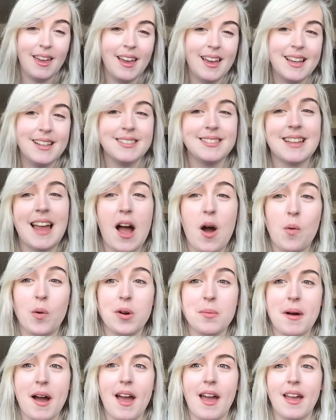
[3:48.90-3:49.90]
is now one of
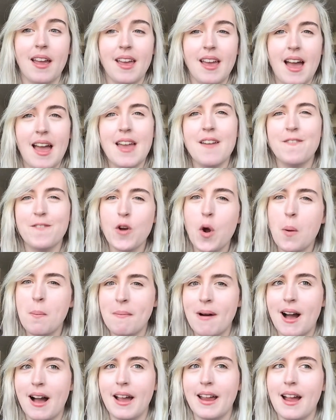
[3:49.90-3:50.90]
my, if not
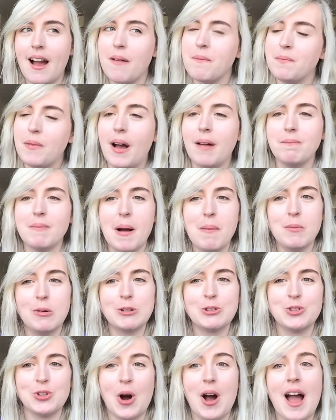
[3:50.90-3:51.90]
my, I'm not
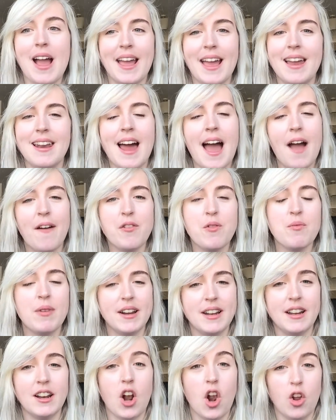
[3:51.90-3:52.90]
sure. Again, I haven't read
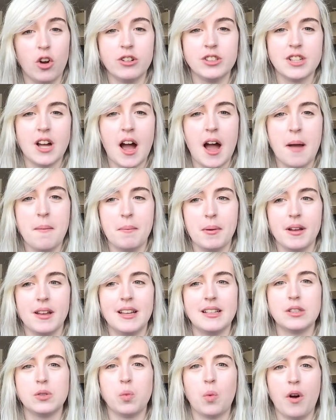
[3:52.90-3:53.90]
it in a long time, but
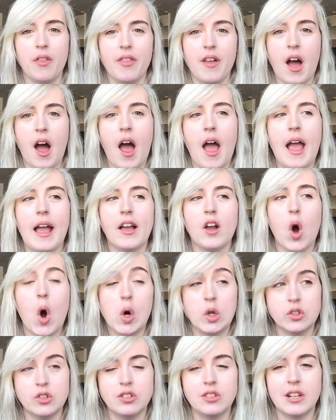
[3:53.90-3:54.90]
it's one that I
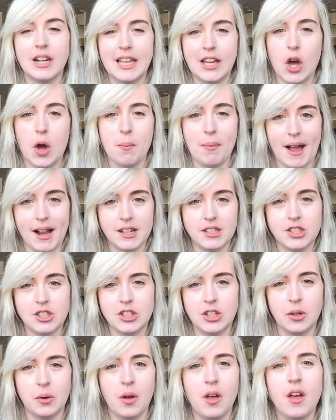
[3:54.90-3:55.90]
constantly go back
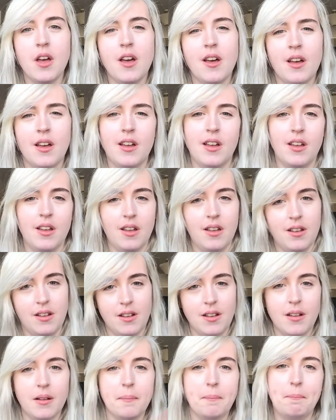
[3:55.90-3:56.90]
to.
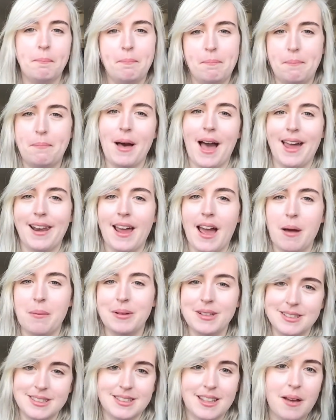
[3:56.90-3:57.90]
Bad
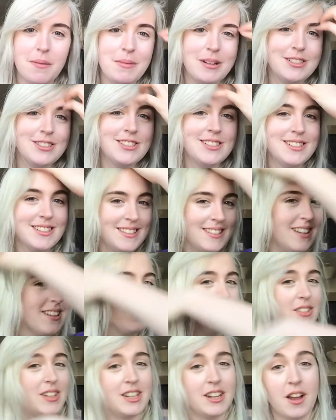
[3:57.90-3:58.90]
Habits that I mentioned in the other
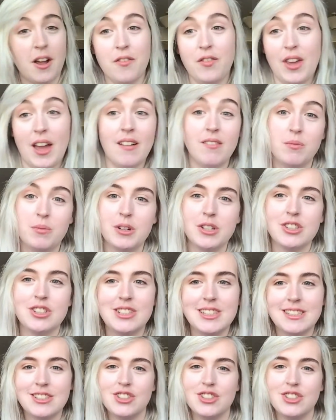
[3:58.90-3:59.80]
video. If you haven't watched it,